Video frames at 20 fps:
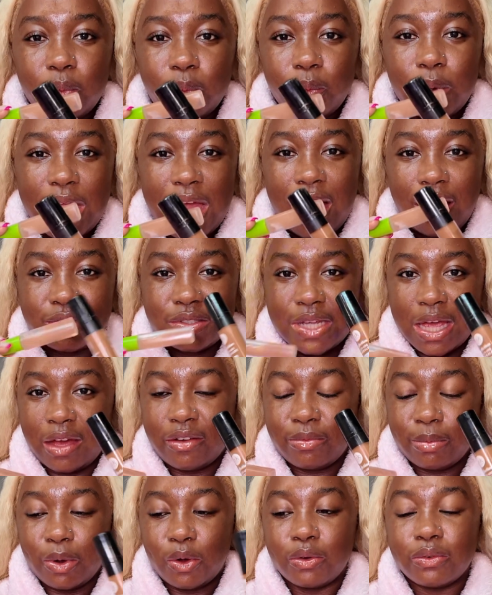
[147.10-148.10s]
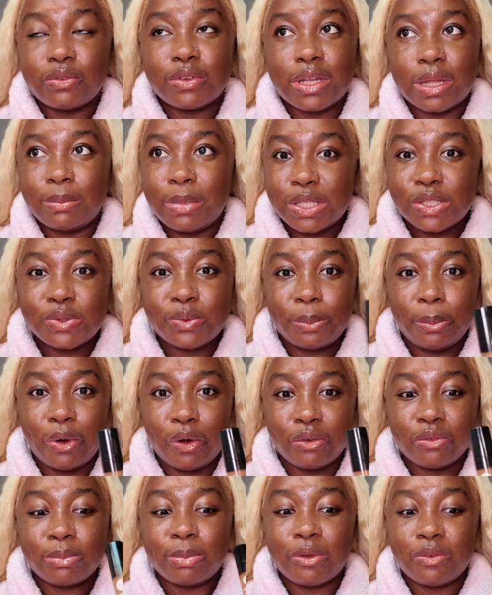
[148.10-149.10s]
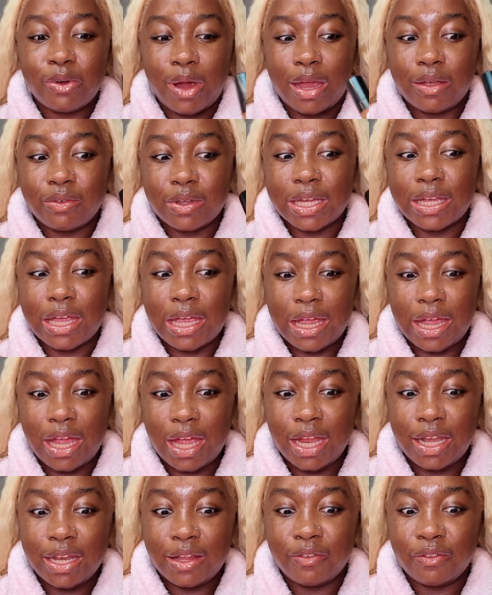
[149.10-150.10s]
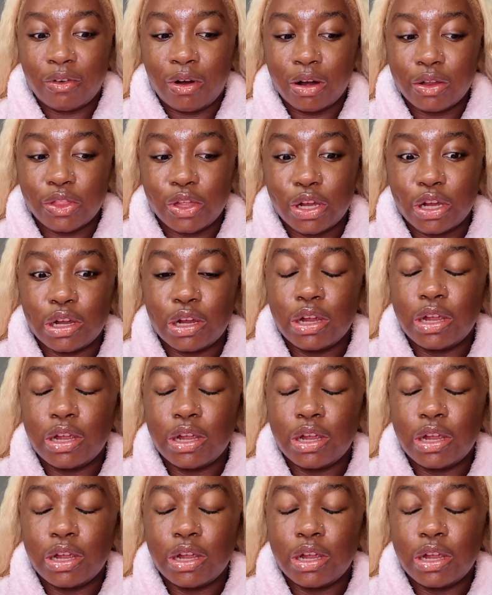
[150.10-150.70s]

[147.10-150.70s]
We have to have both. Let me do both before I even get any farther.